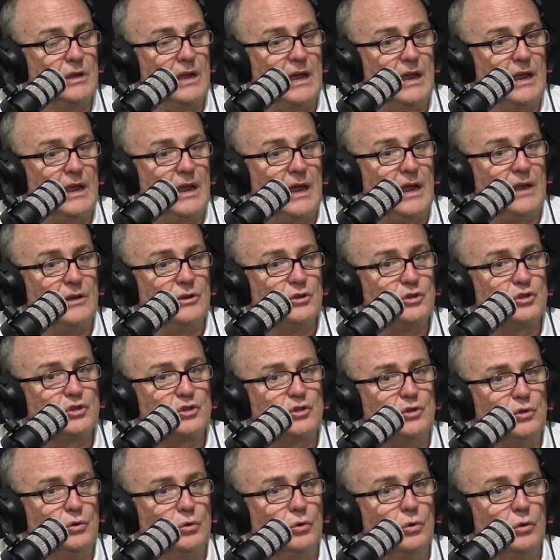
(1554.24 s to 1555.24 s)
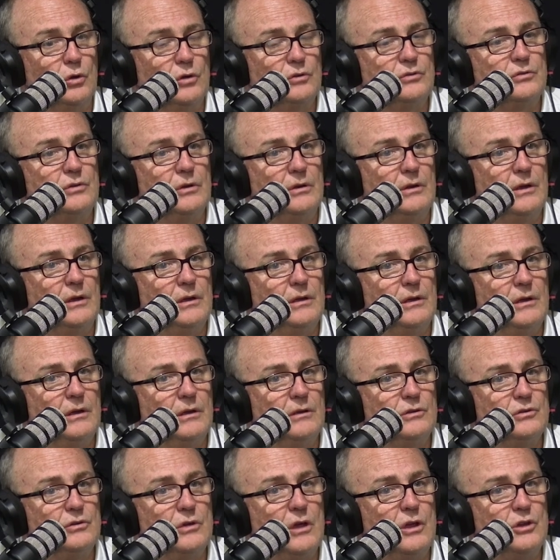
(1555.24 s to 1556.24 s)
And he's still...
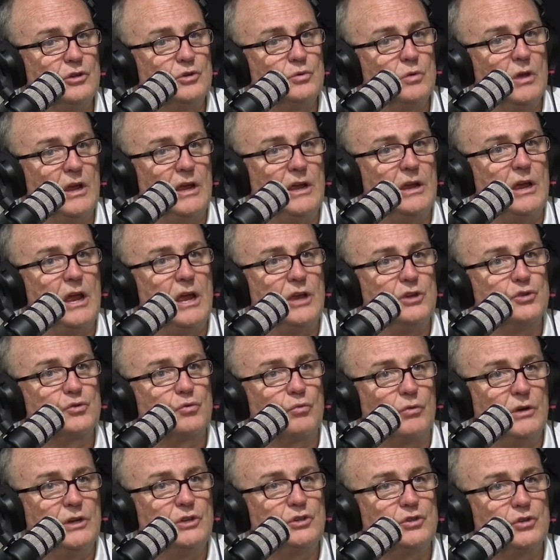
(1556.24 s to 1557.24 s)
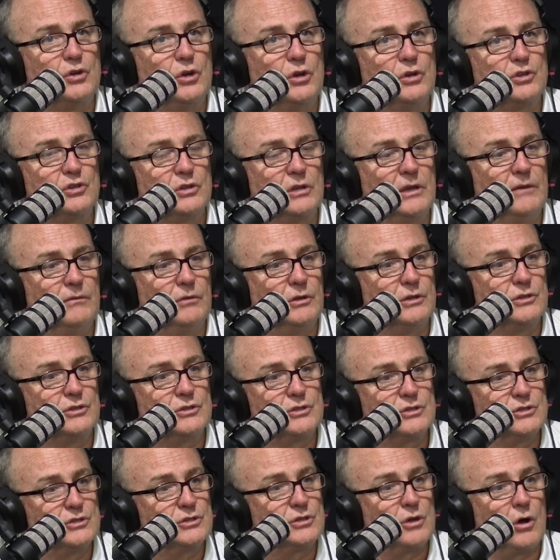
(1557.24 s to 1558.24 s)
his research level
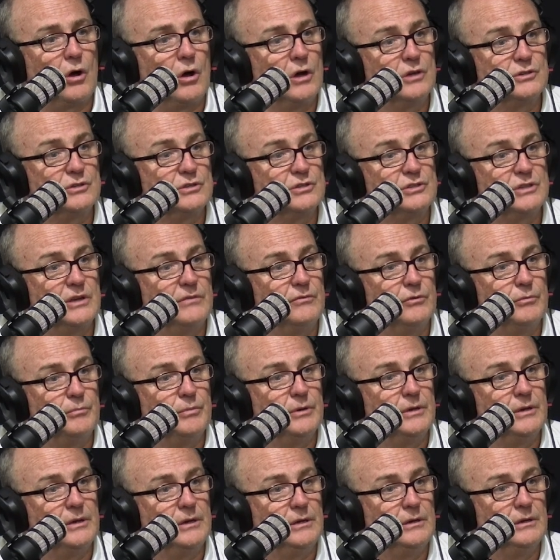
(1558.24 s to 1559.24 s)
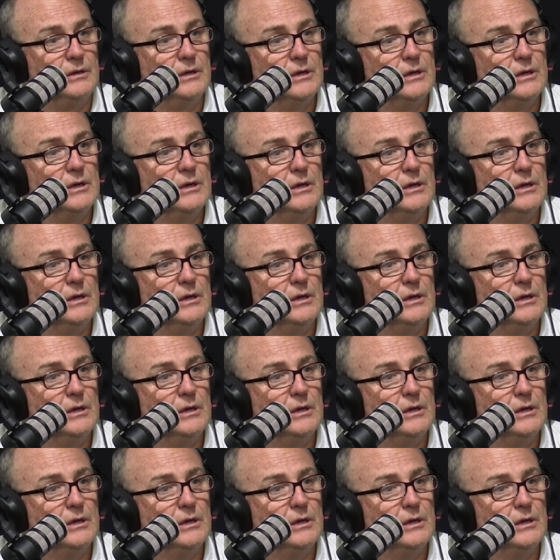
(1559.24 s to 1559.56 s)
is as high as it's ever been.